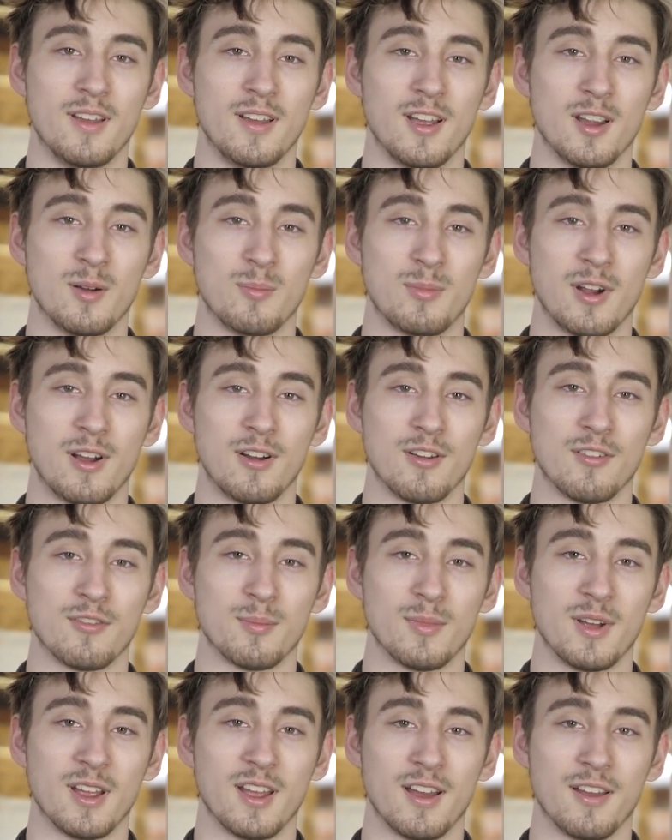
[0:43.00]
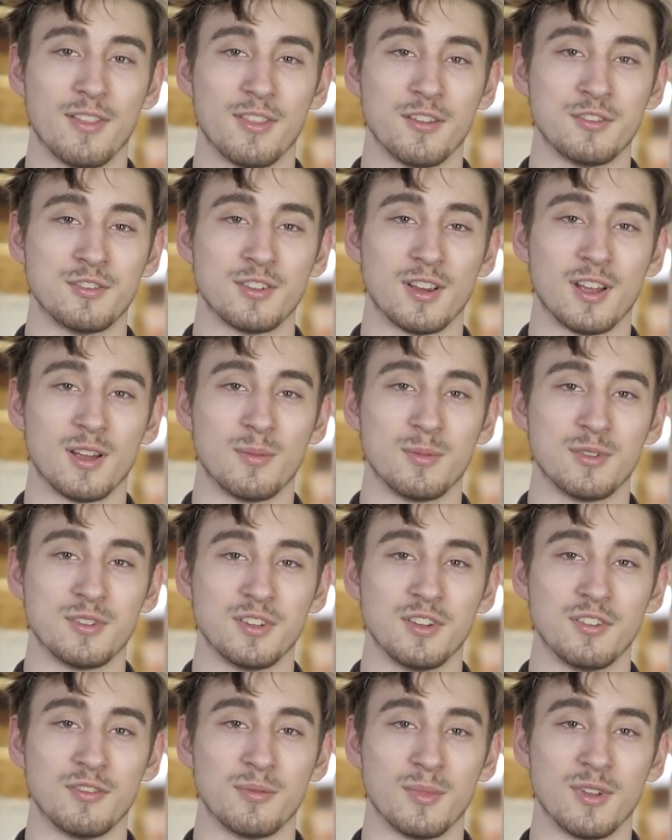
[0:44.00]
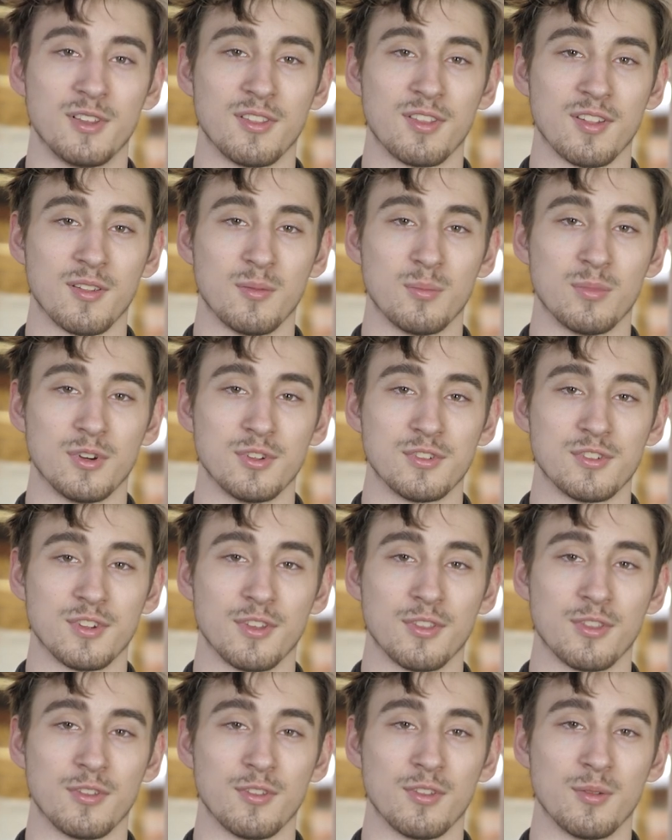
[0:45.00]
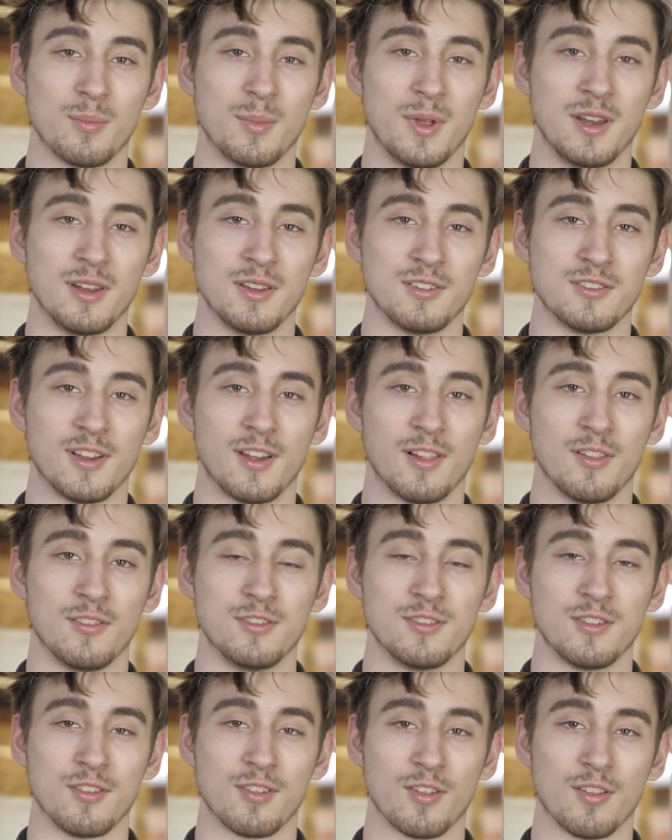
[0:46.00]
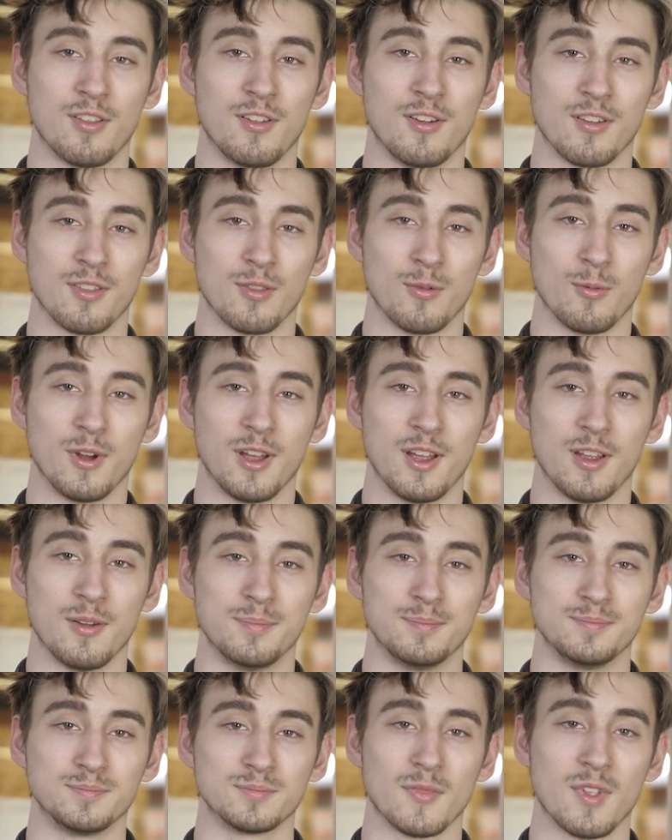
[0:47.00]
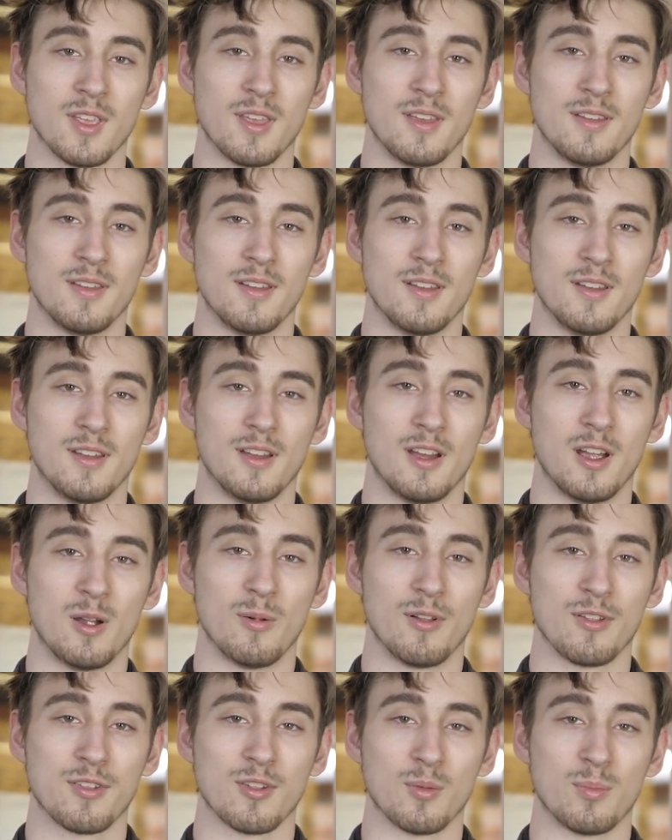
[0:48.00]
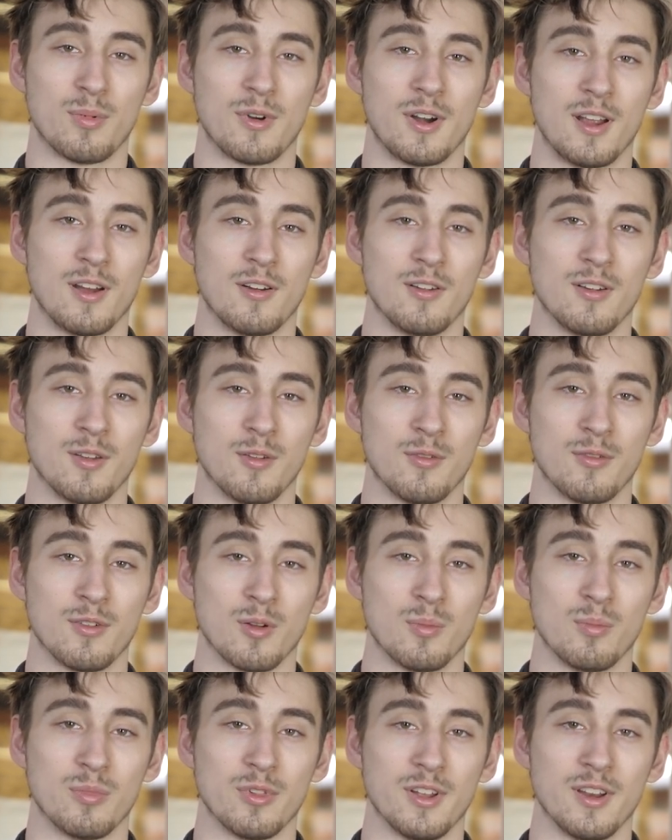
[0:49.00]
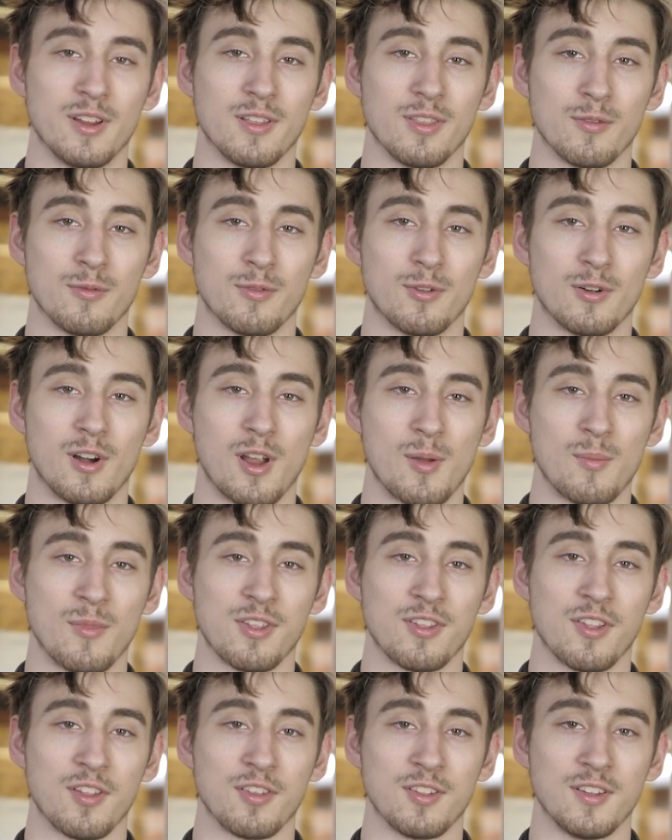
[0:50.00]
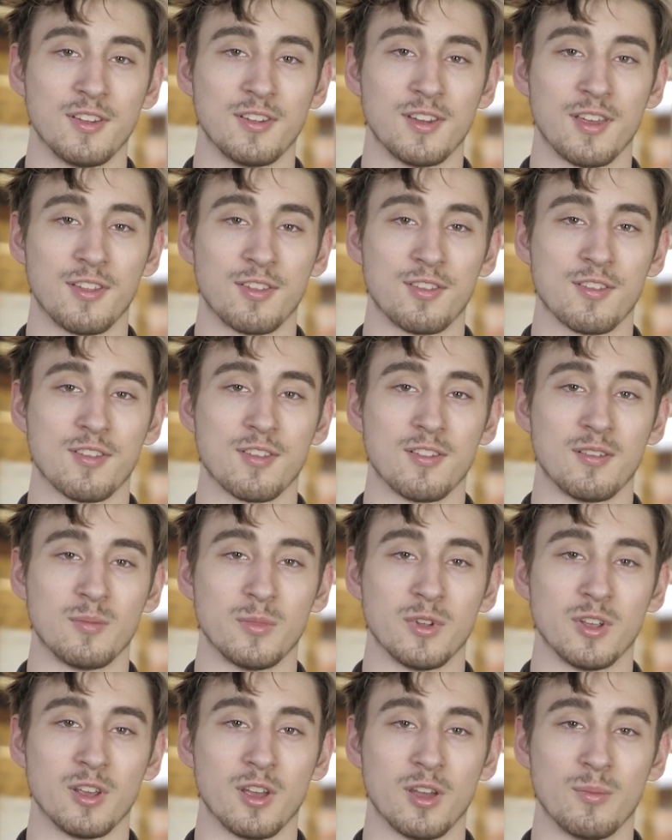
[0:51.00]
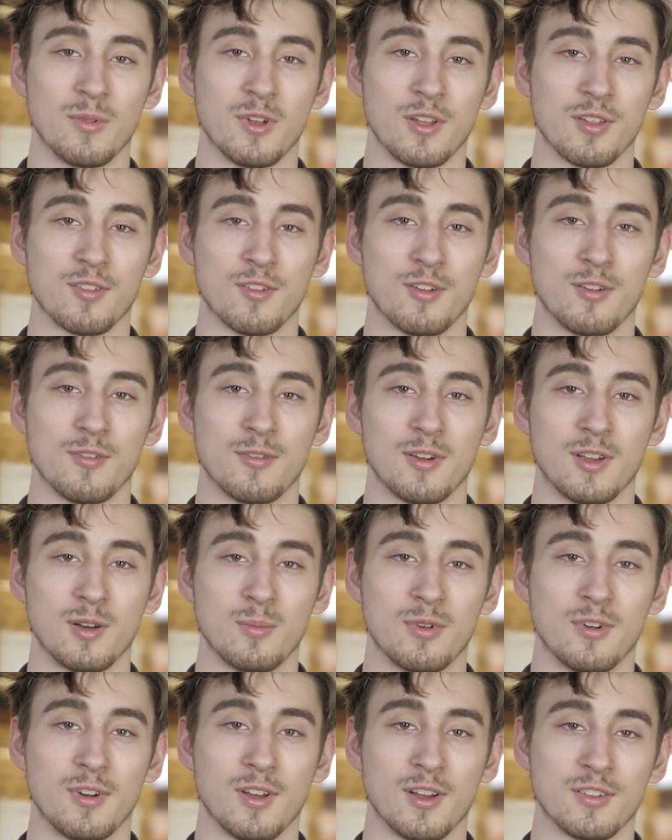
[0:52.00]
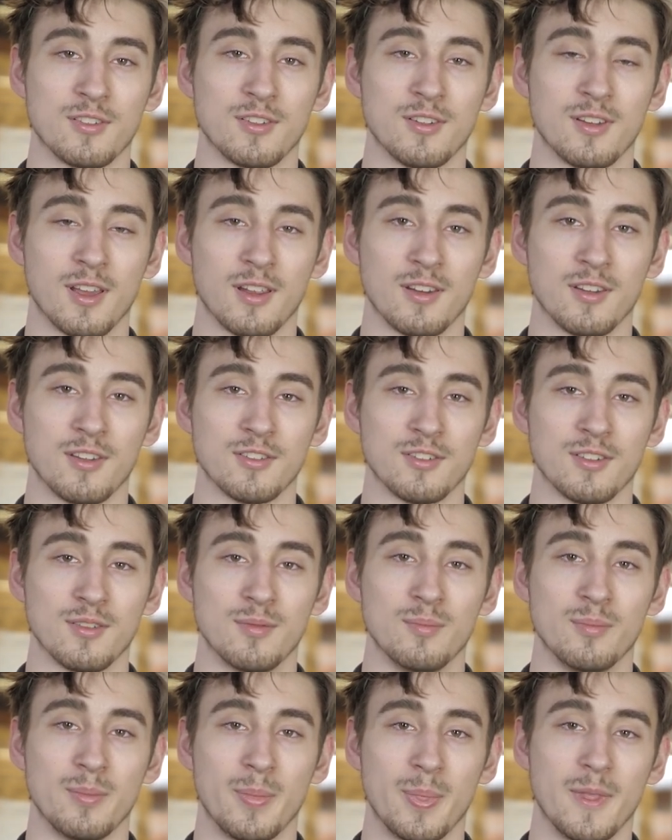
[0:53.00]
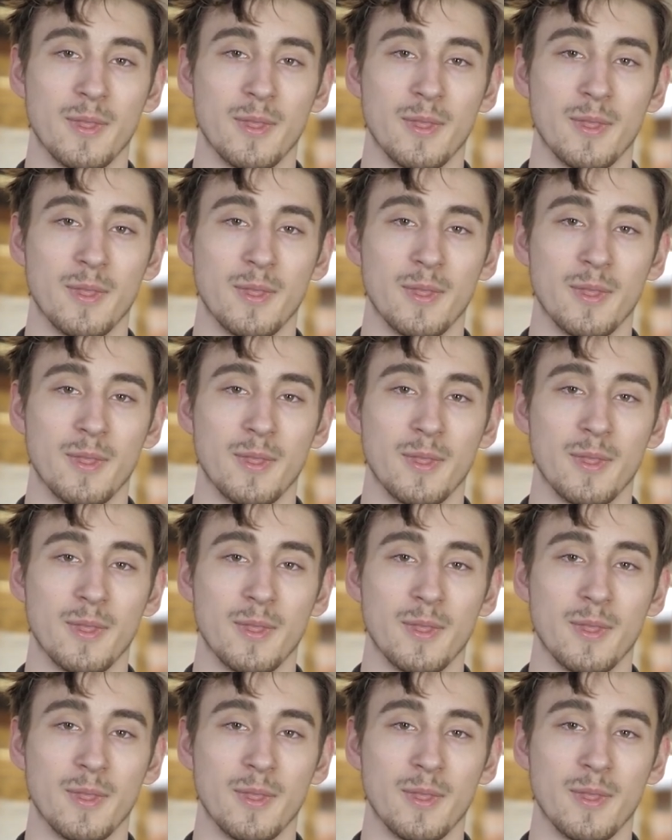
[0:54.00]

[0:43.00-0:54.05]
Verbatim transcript: I am proud of my on-the-job achievements and pushing through the many challenges along the way. I'm also proud of completing the four MSSC tests and becoming a certified production technician.